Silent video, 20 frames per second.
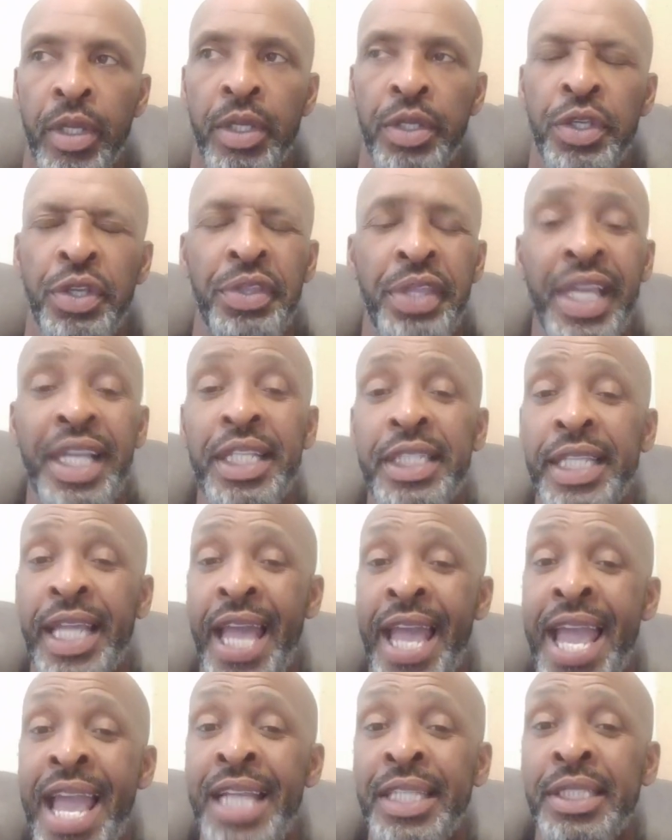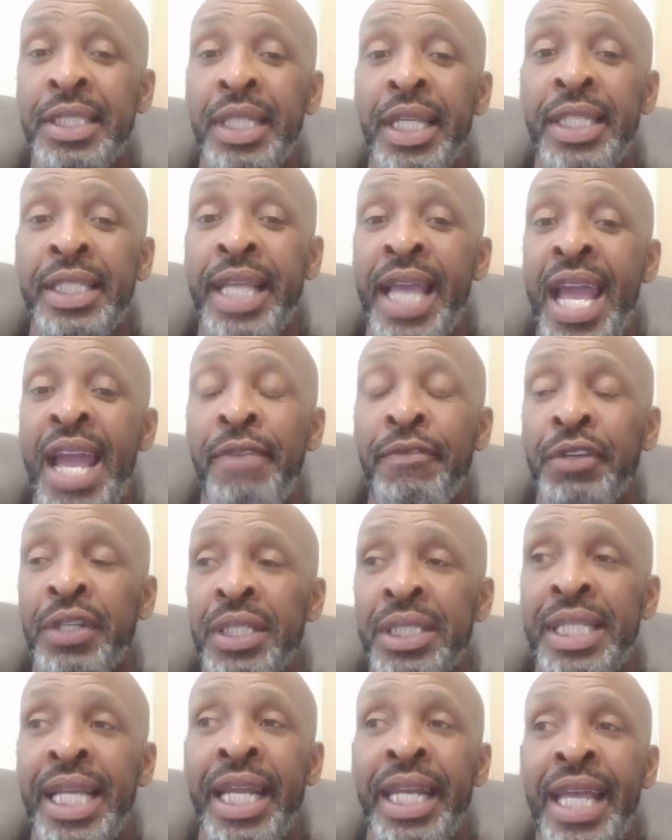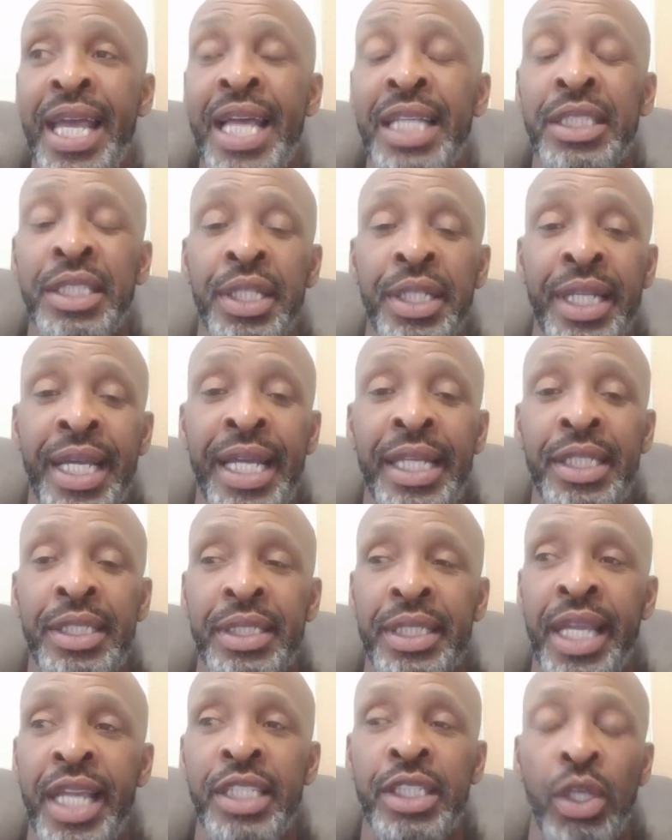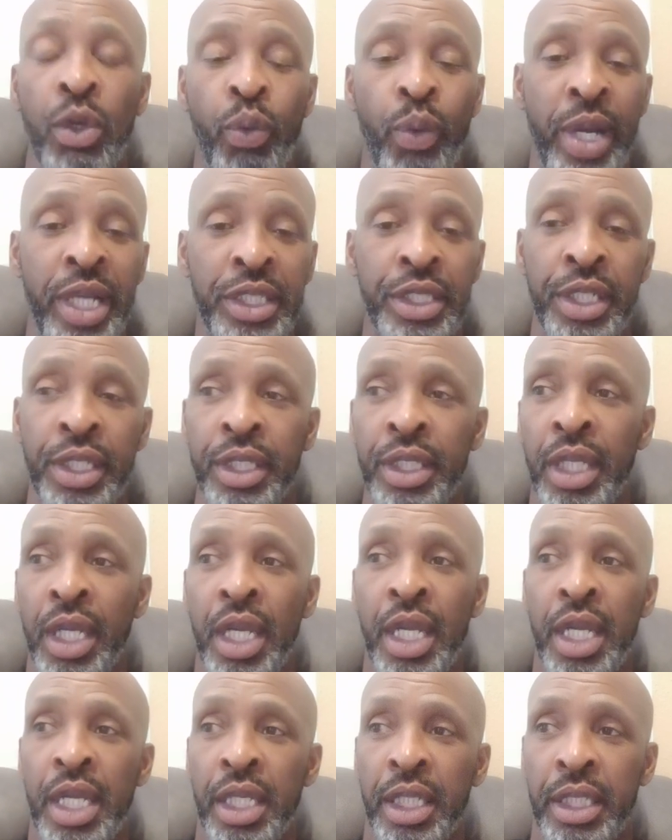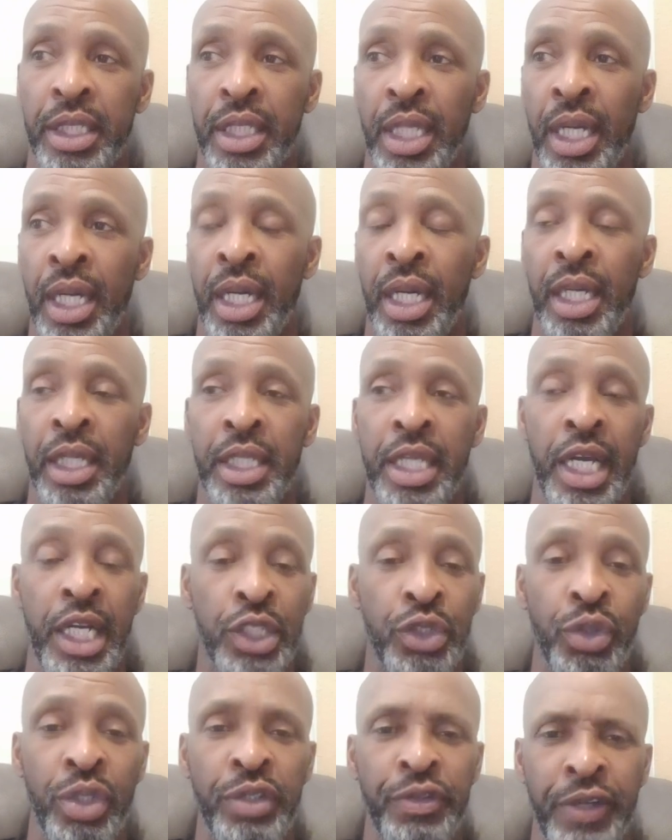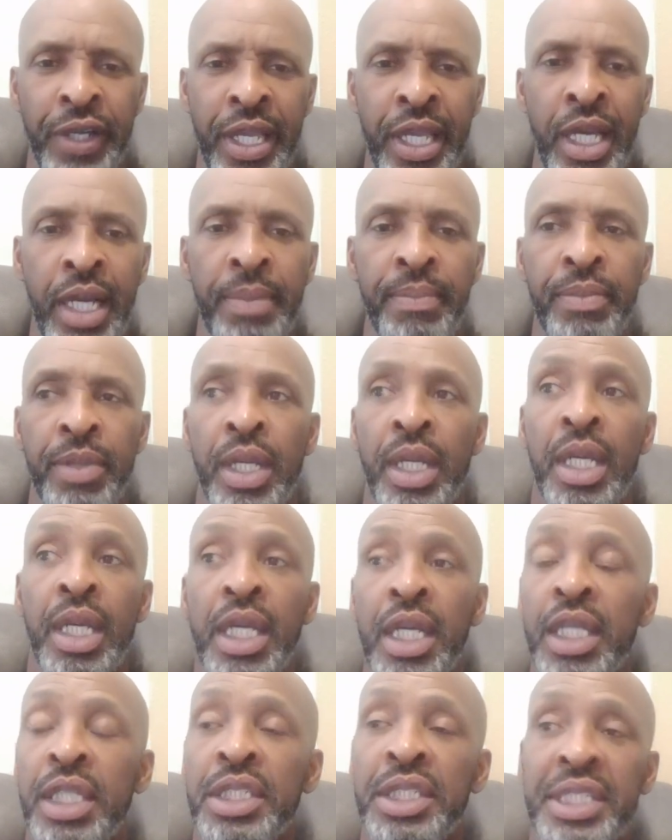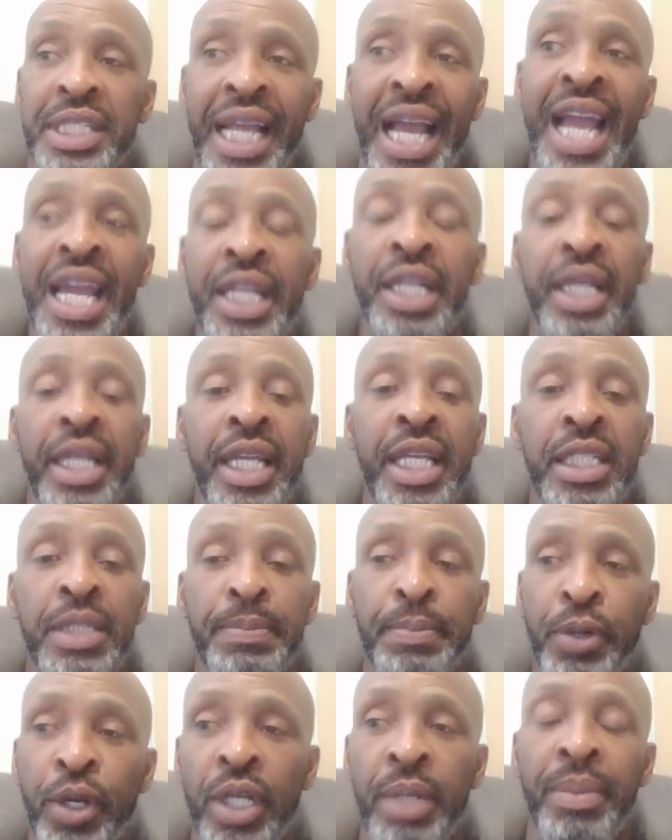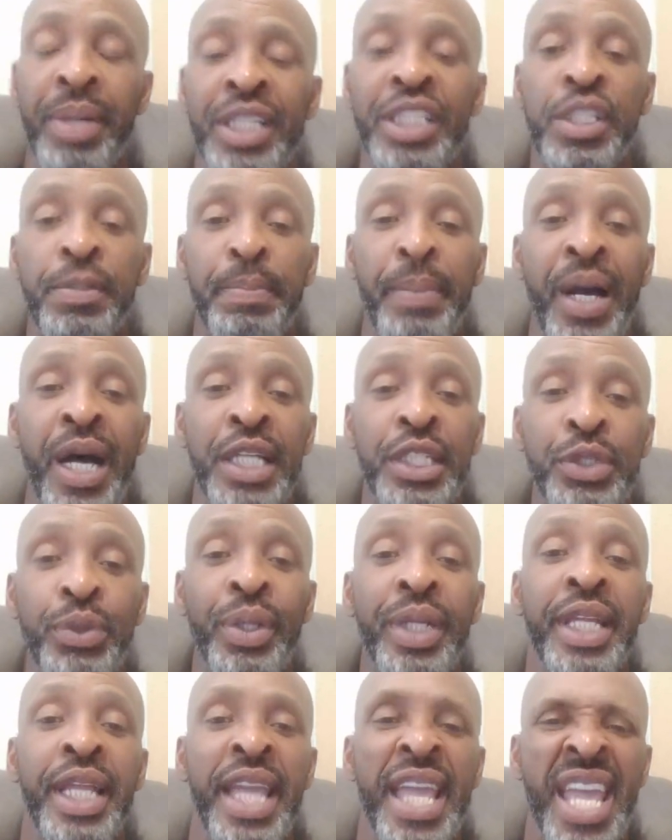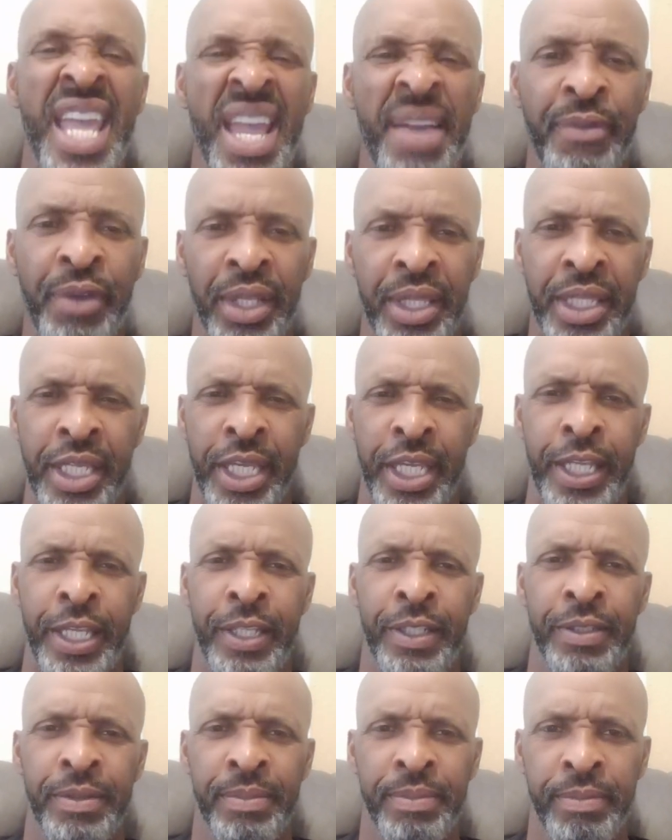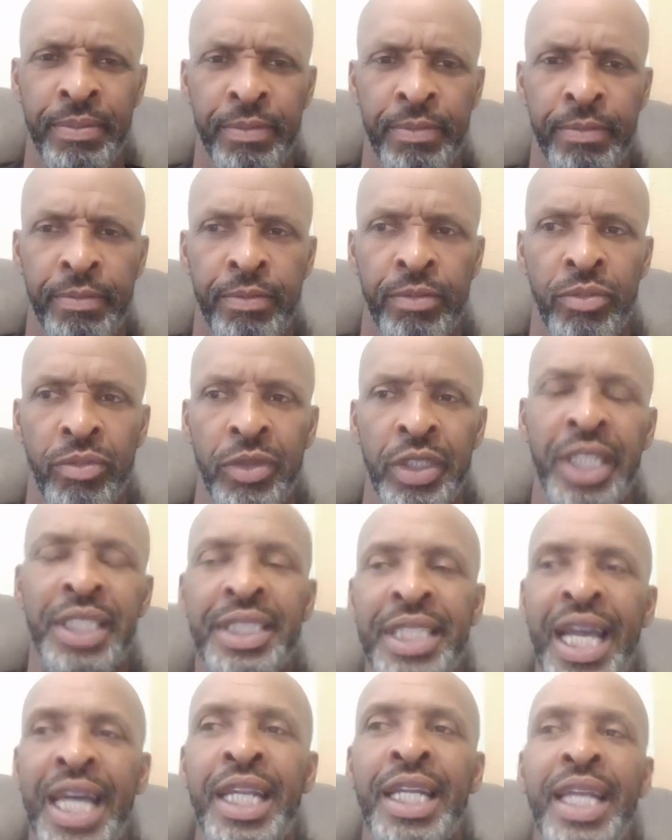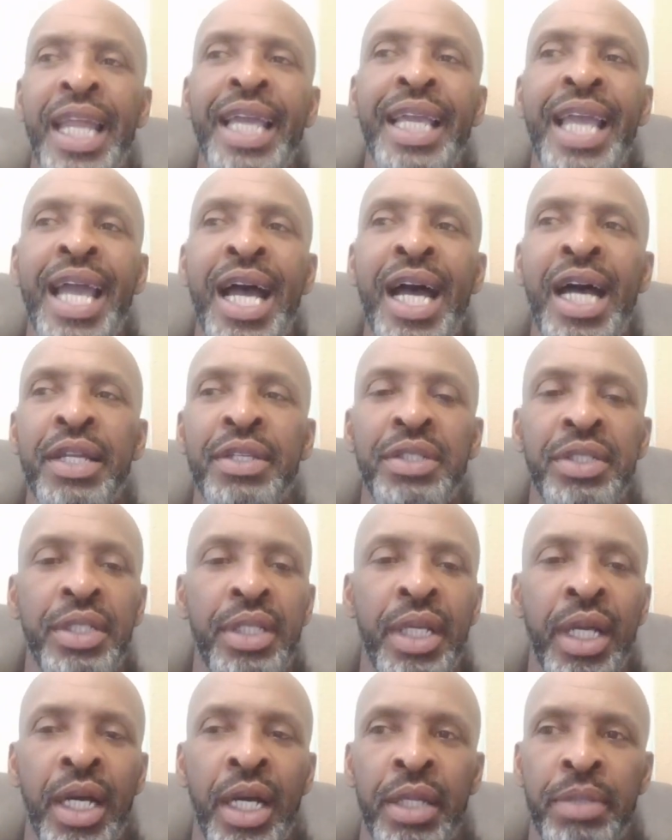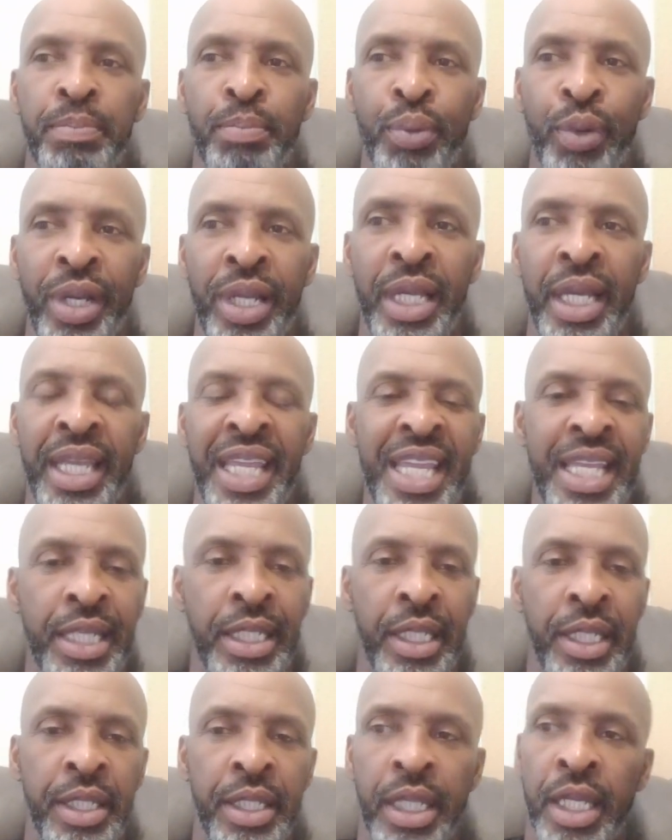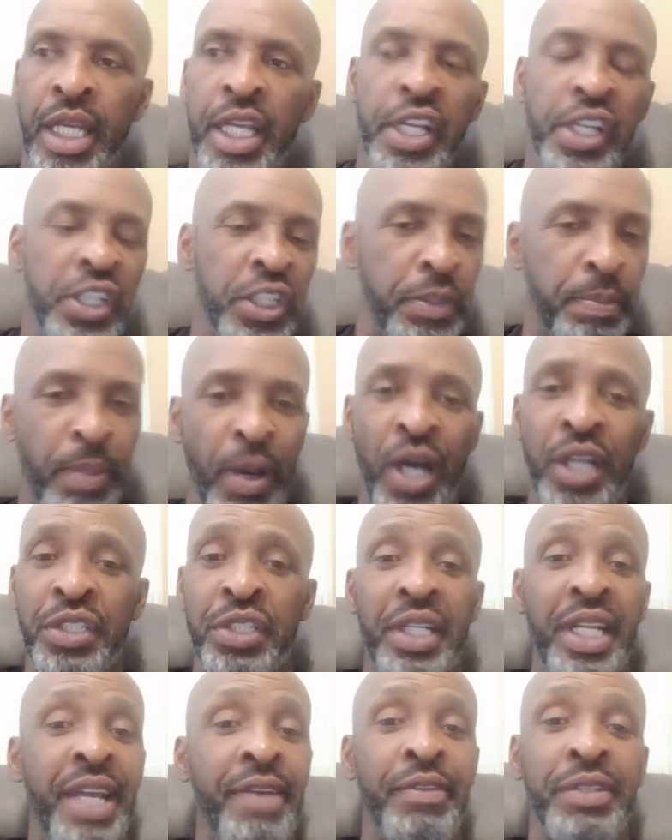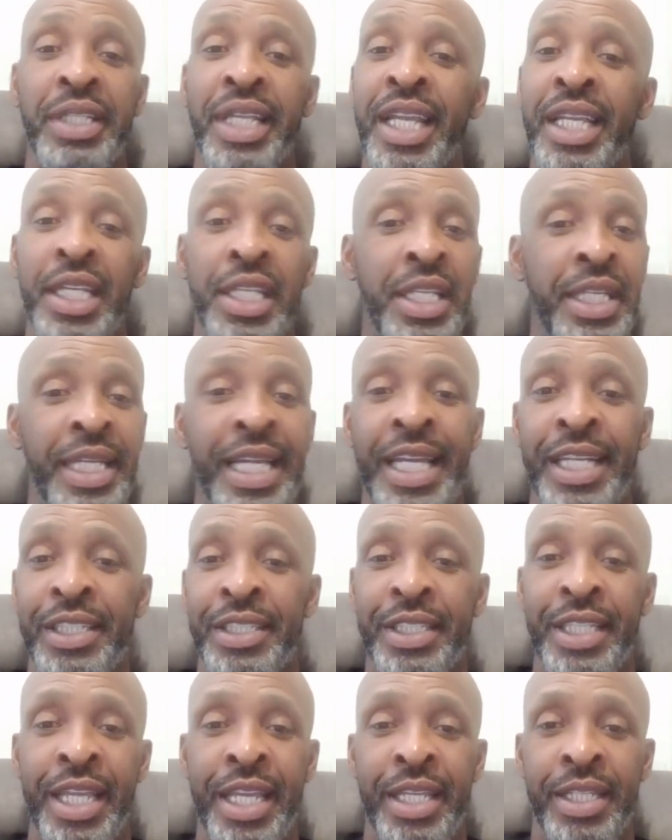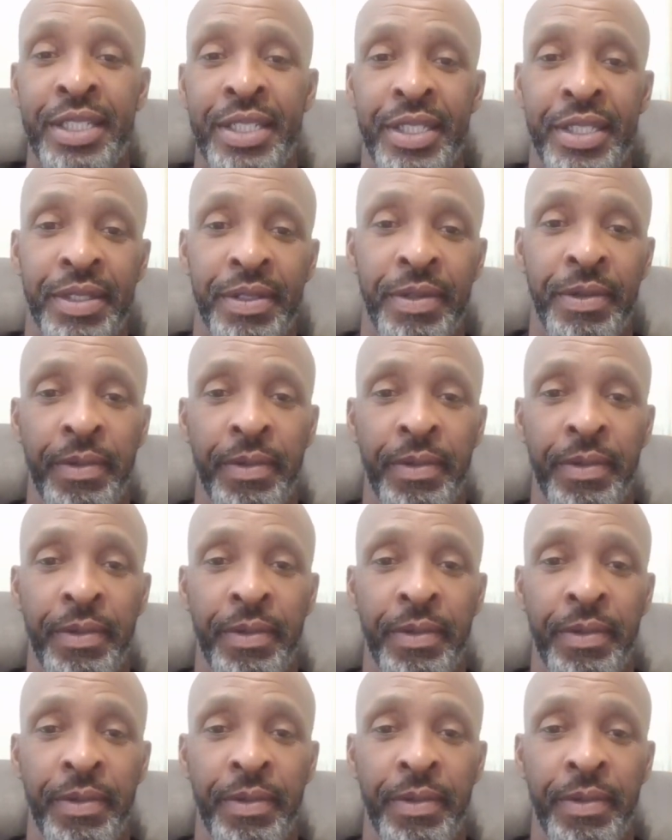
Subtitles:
You think it's an accident that Africa's not asking the United States or Western countries for help? China is pretty much sponsoring everything. It's kind of like how England sponsored everything in the United States.